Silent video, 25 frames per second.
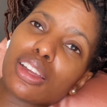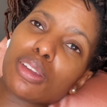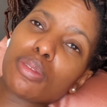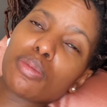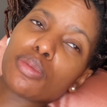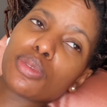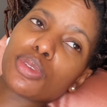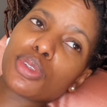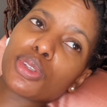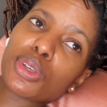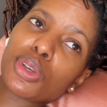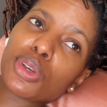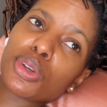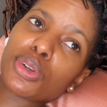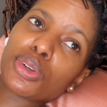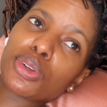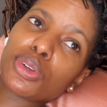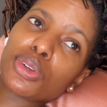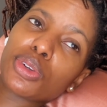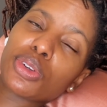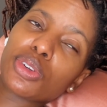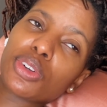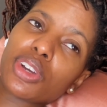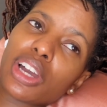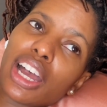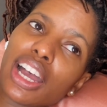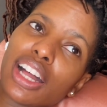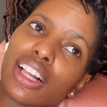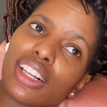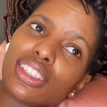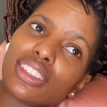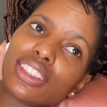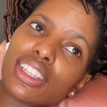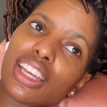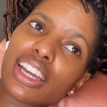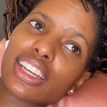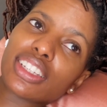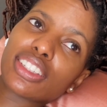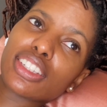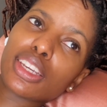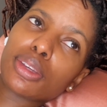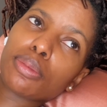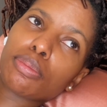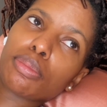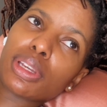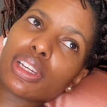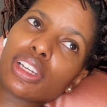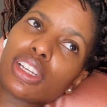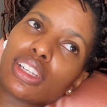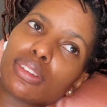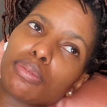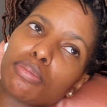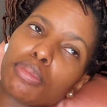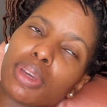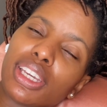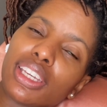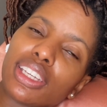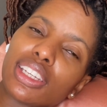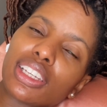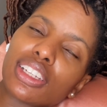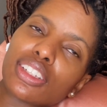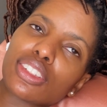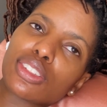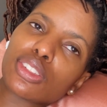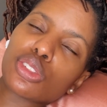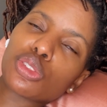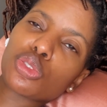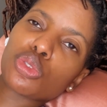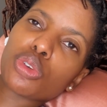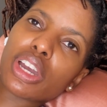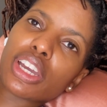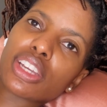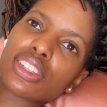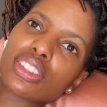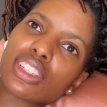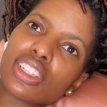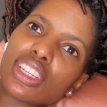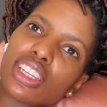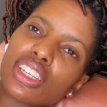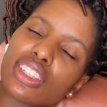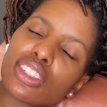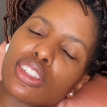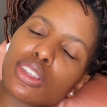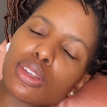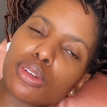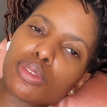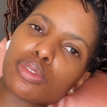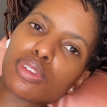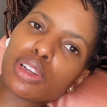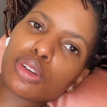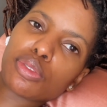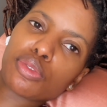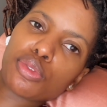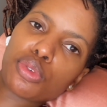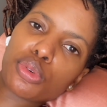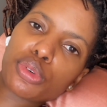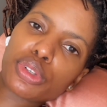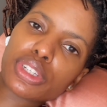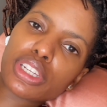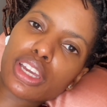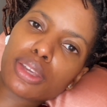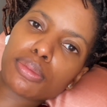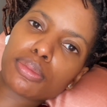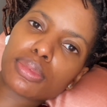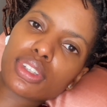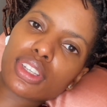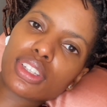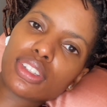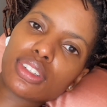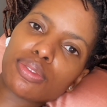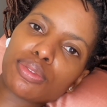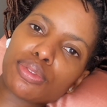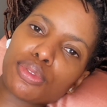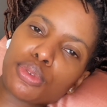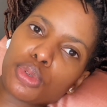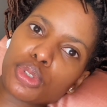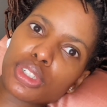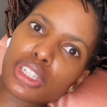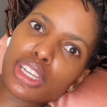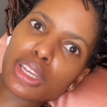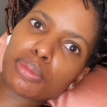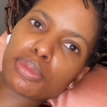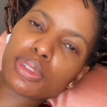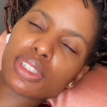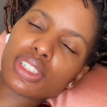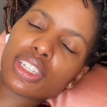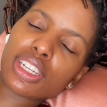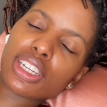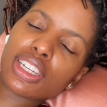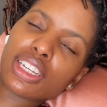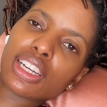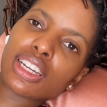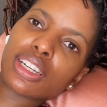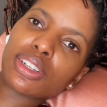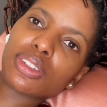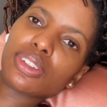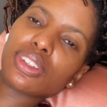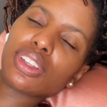So I take painkillers twice a day instead of like four times a day now.